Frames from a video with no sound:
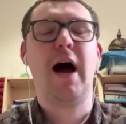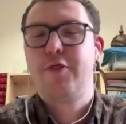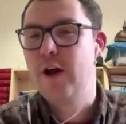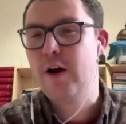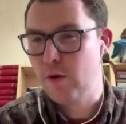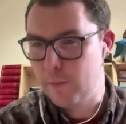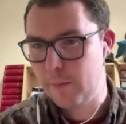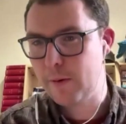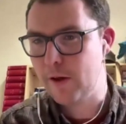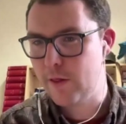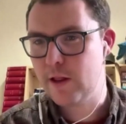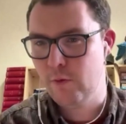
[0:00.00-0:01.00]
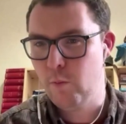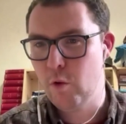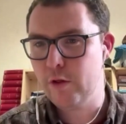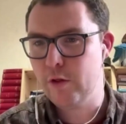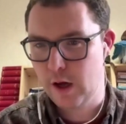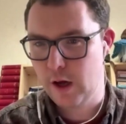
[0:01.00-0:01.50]
I think a Republican civil
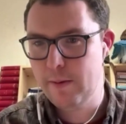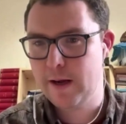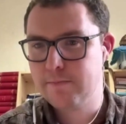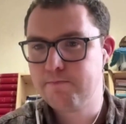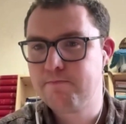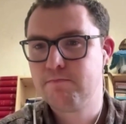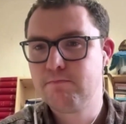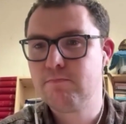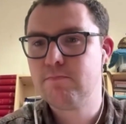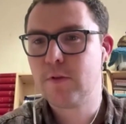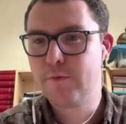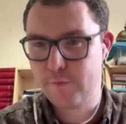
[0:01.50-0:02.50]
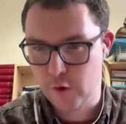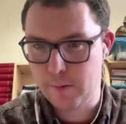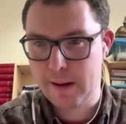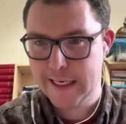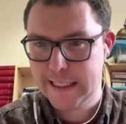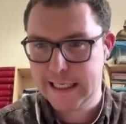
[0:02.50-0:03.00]
war is coming
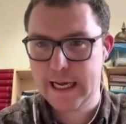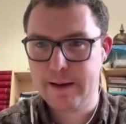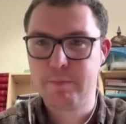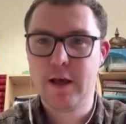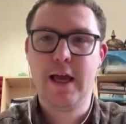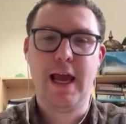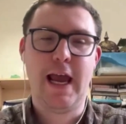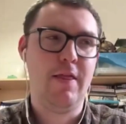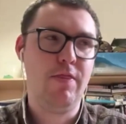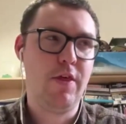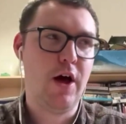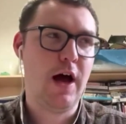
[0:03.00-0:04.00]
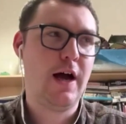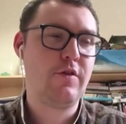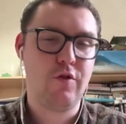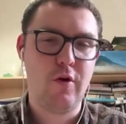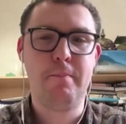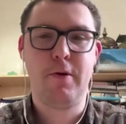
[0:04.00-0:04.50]
fundamentally, in
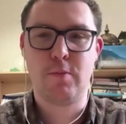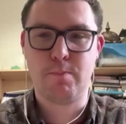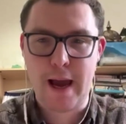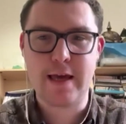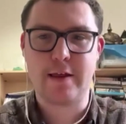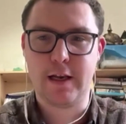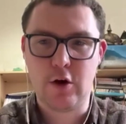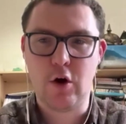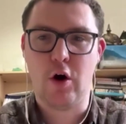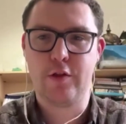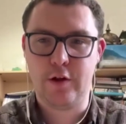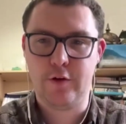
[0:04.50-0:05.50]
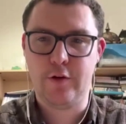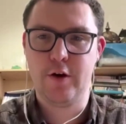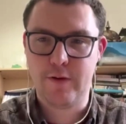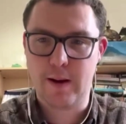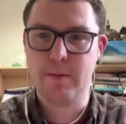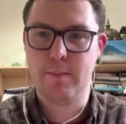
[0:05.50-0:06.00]
that Trump has basically got till
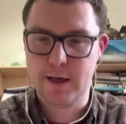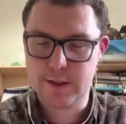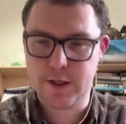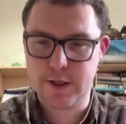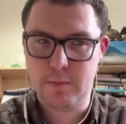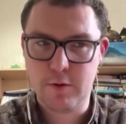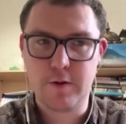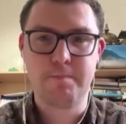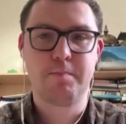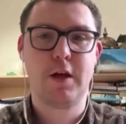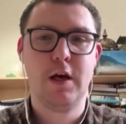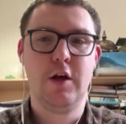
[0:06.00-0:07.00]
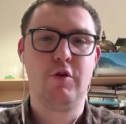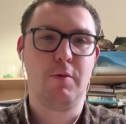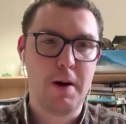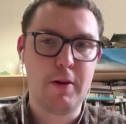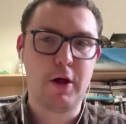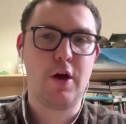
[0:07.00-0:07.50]
the November midterms.
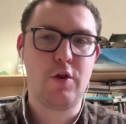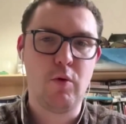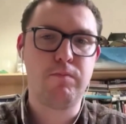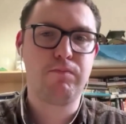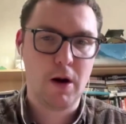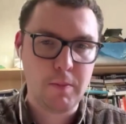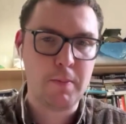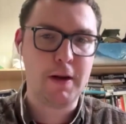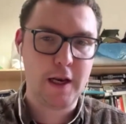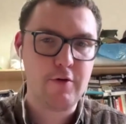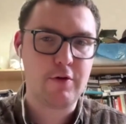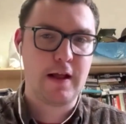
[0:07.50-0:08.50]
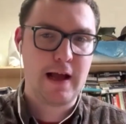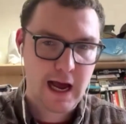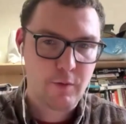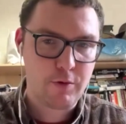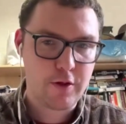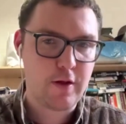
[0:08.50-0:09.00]
The Republicans will probably lose the
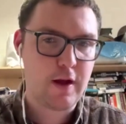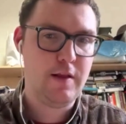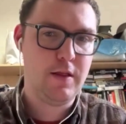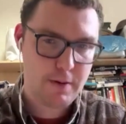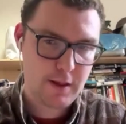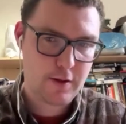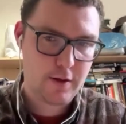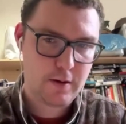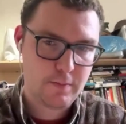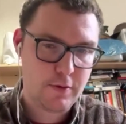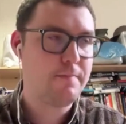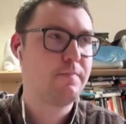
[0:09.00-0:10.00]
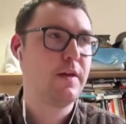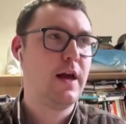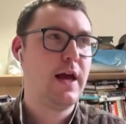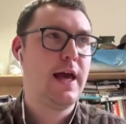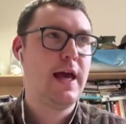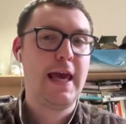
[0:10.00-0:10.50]
House in the midterms.
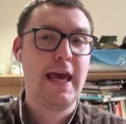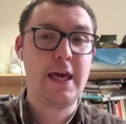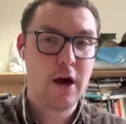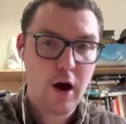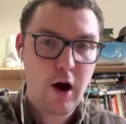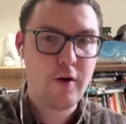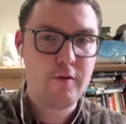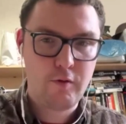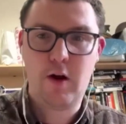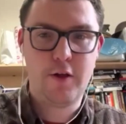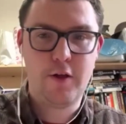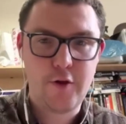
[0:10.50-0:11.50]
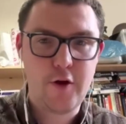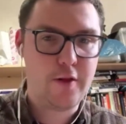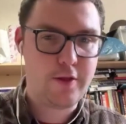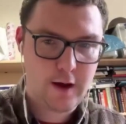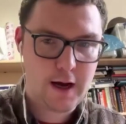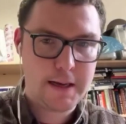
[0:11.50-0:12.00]
He can't run a
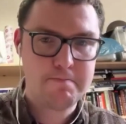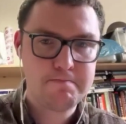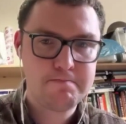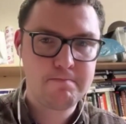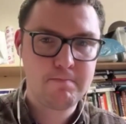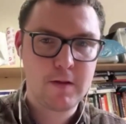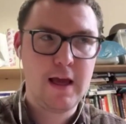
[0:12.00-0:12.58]
third time